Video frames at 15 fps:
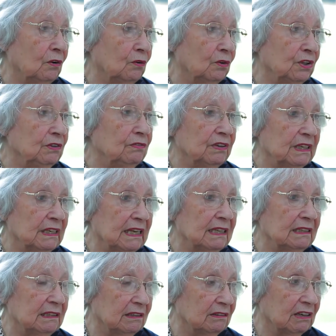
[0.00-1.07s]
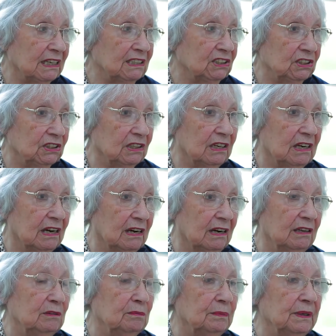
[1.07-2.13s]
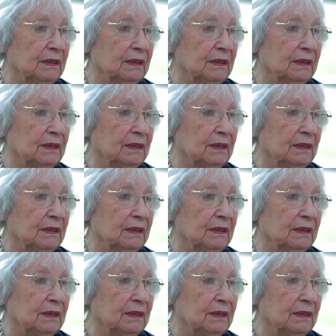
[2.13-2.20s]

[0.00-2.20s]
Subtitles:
or even get a ration card